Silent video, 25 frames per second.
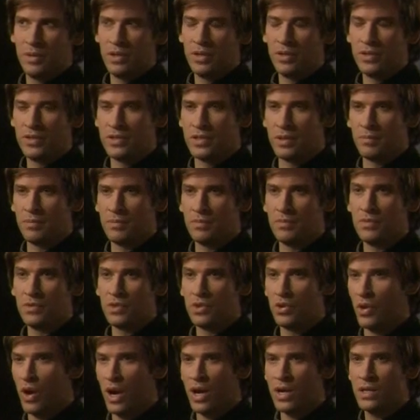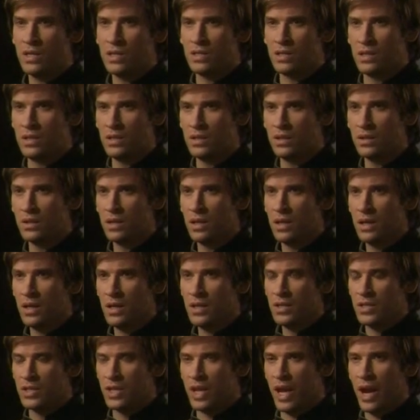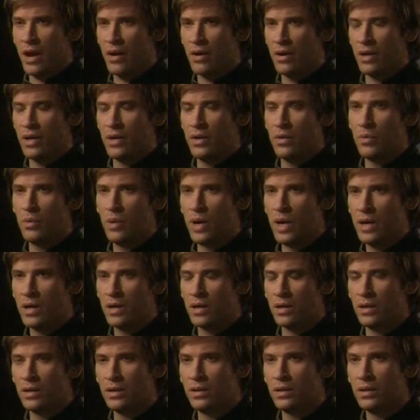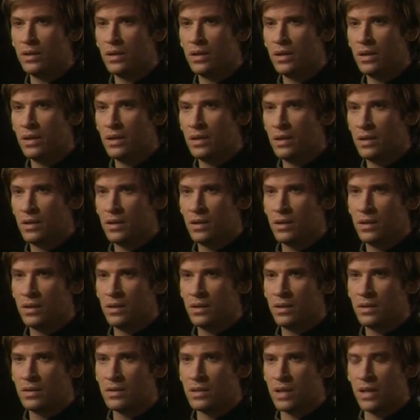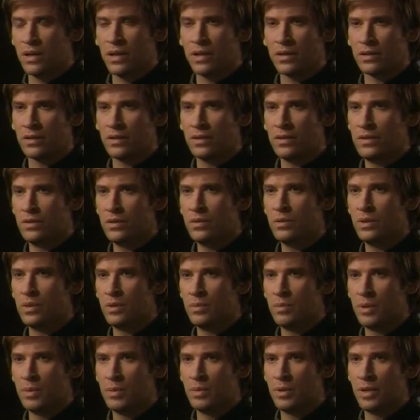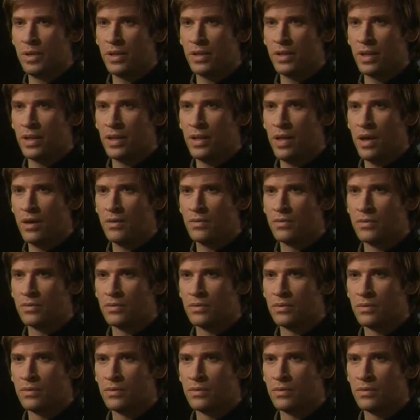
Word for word: middle of something crazy or scary or weird and it's got nothing to do with the people that they love?